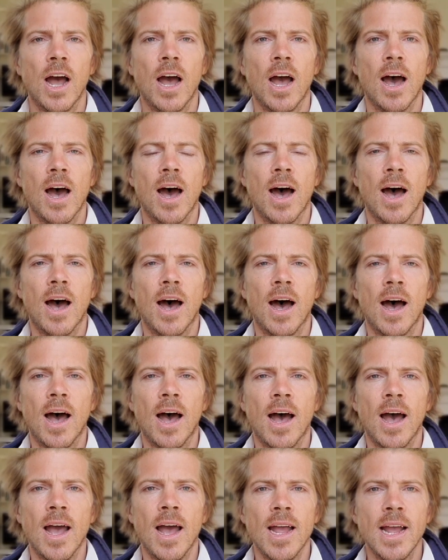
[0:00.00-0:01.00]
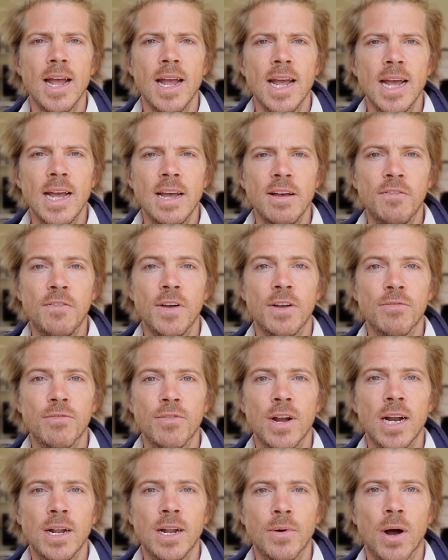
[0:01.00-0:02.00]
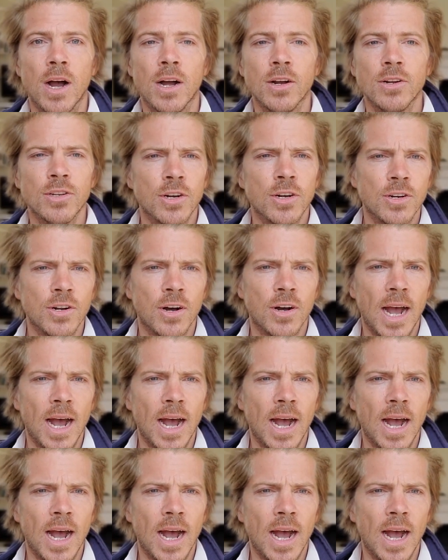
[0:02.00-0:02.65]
if it really works or not.